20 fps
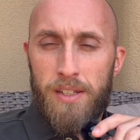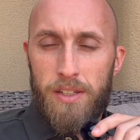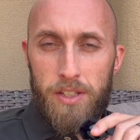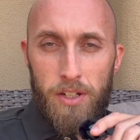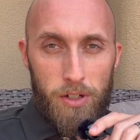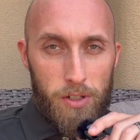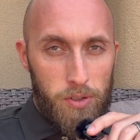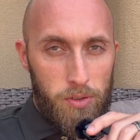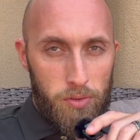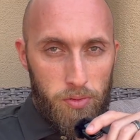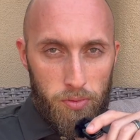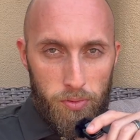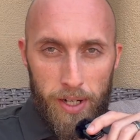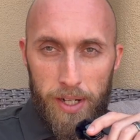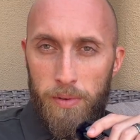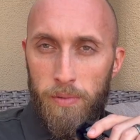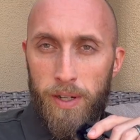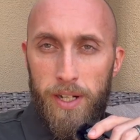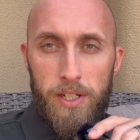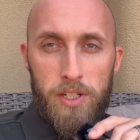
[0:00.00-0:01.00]
They're
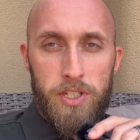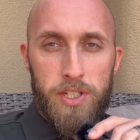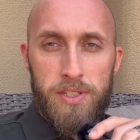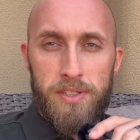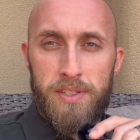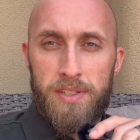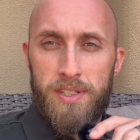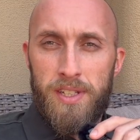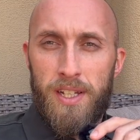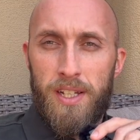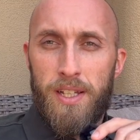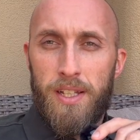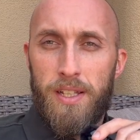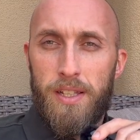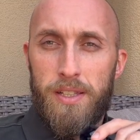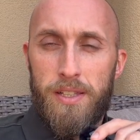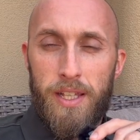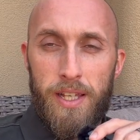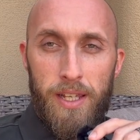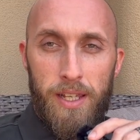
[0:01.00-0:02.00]
great ranges.
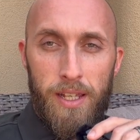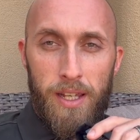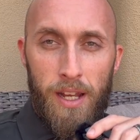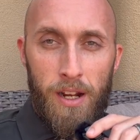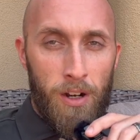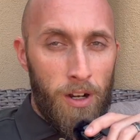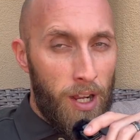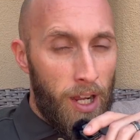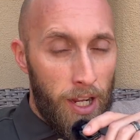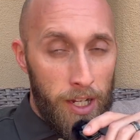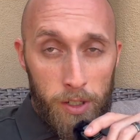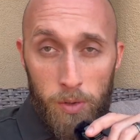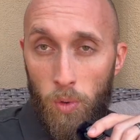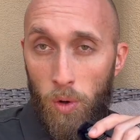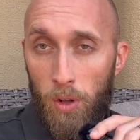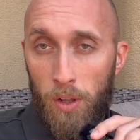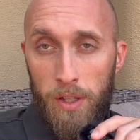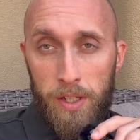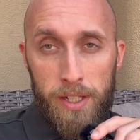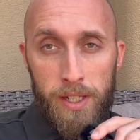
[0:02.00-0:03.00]
They are high
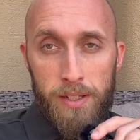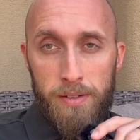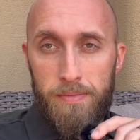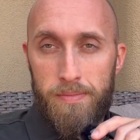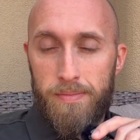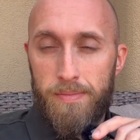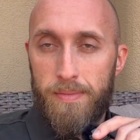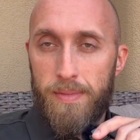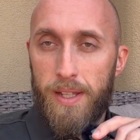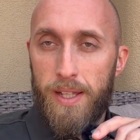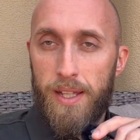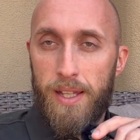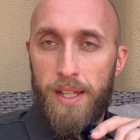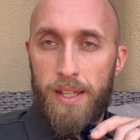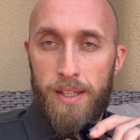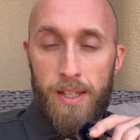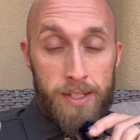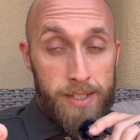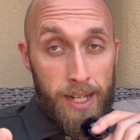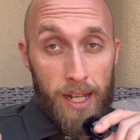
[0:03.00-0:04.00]
quality.
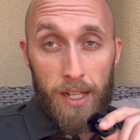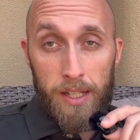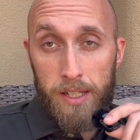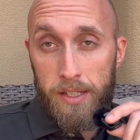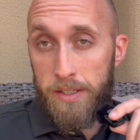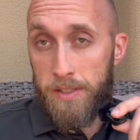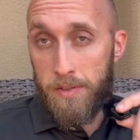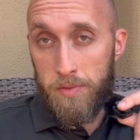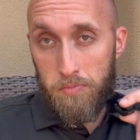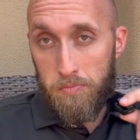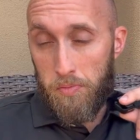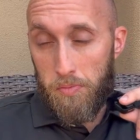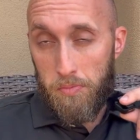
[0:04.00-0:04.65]
Italian is,